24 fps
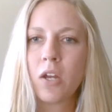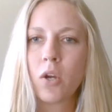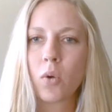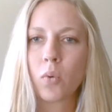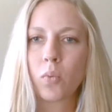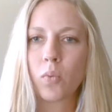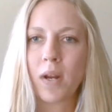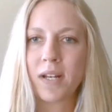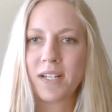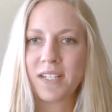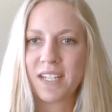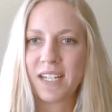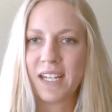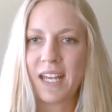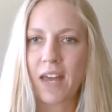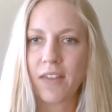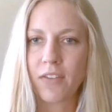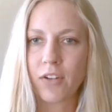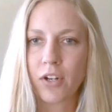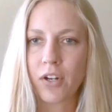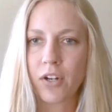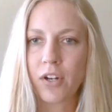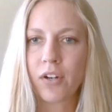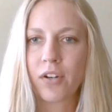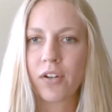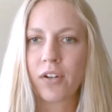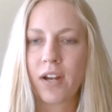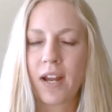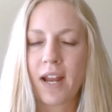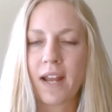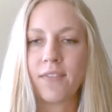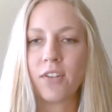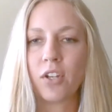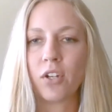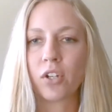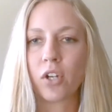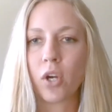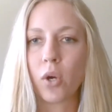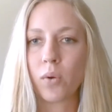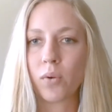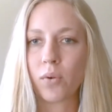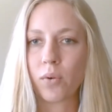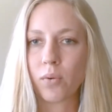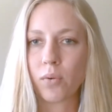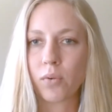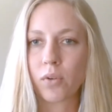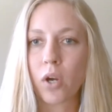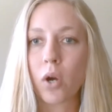run together, and they're
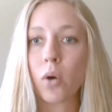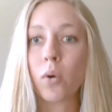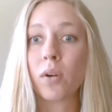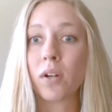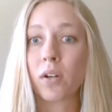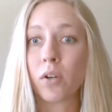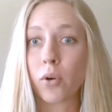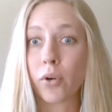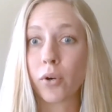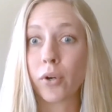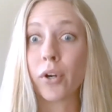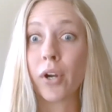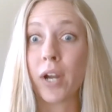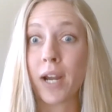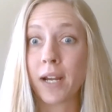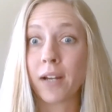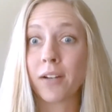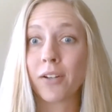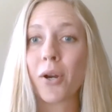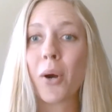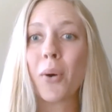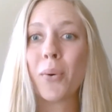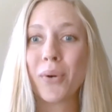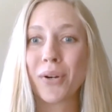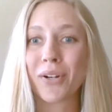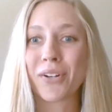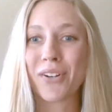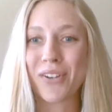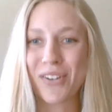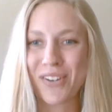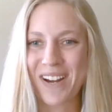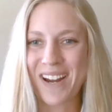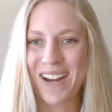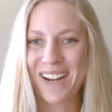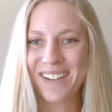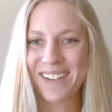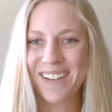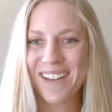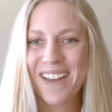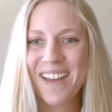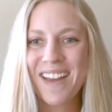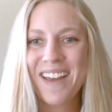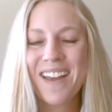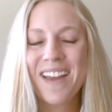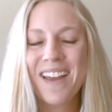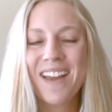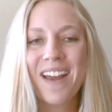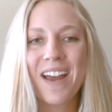co-occurring.
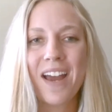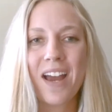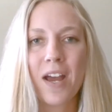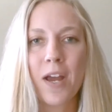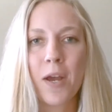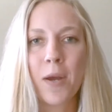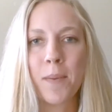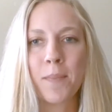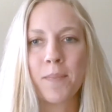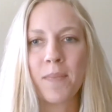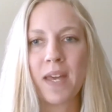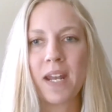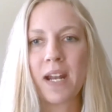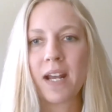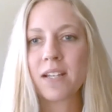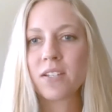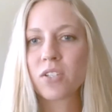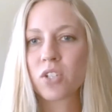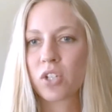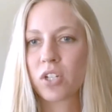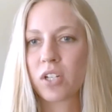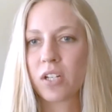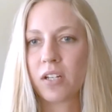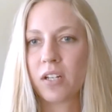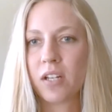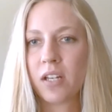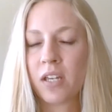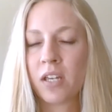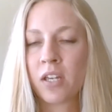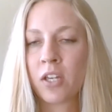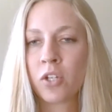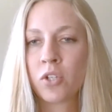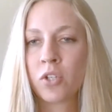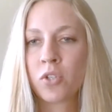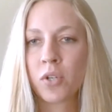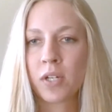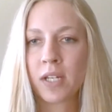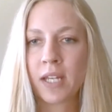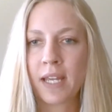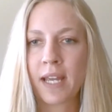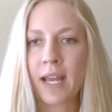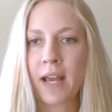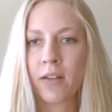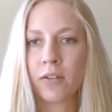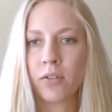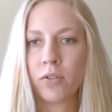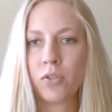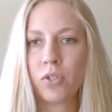And I started drinking
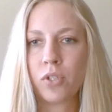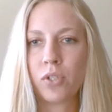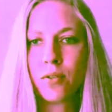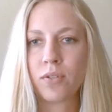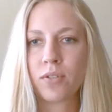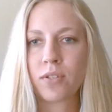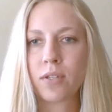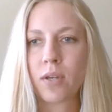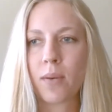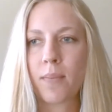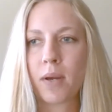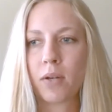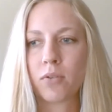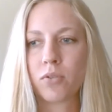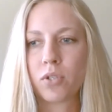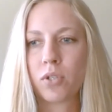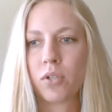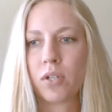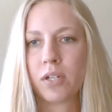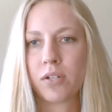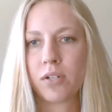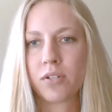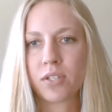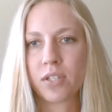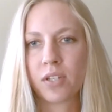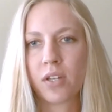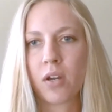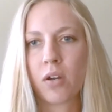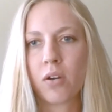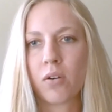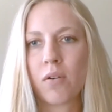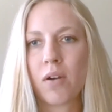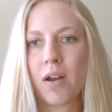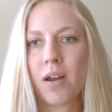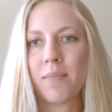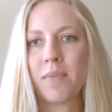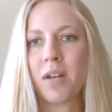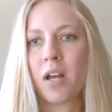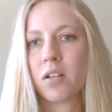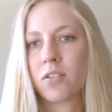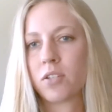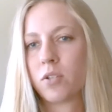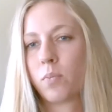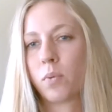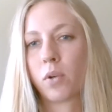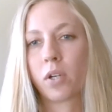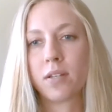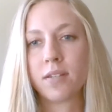aloe juice about 2 years ago. I'm not
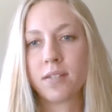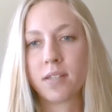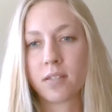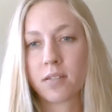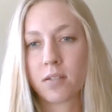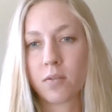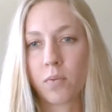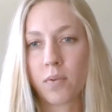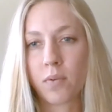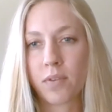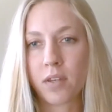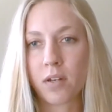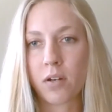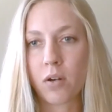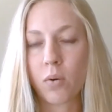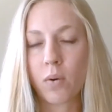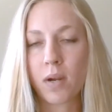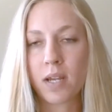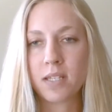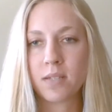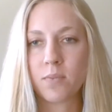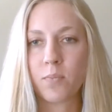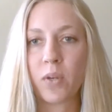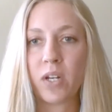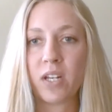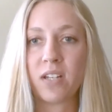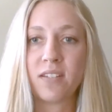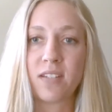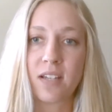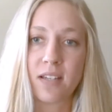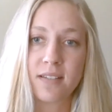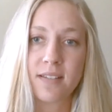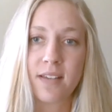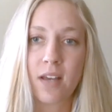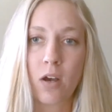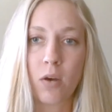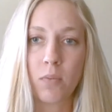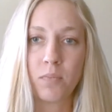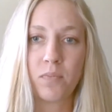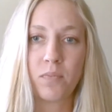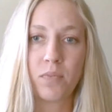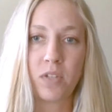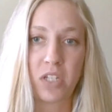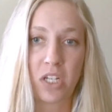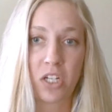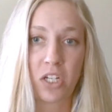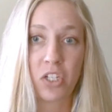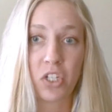super consistent with it always, but it does help
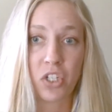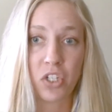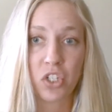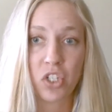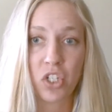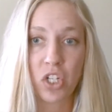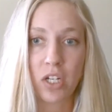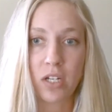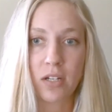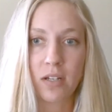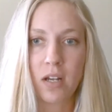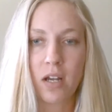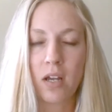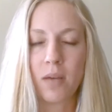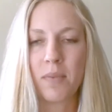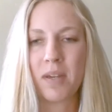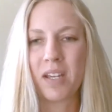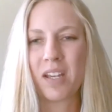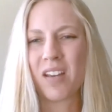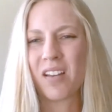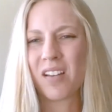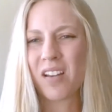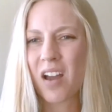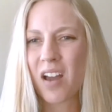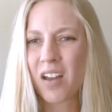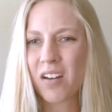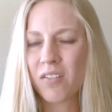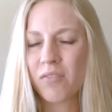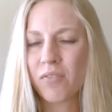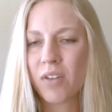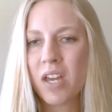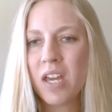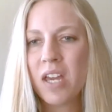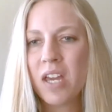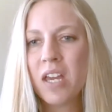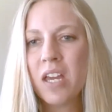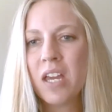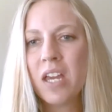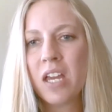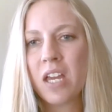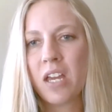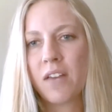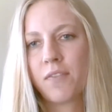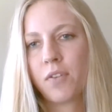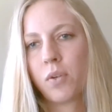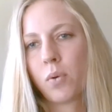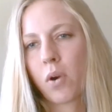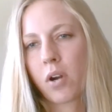digestion. It can
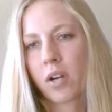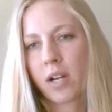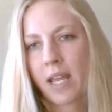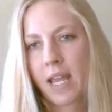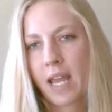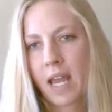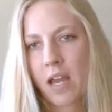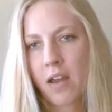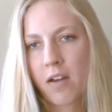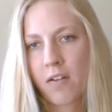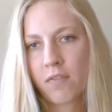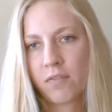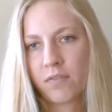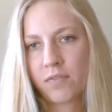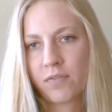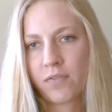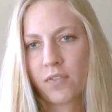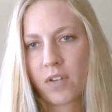if you already have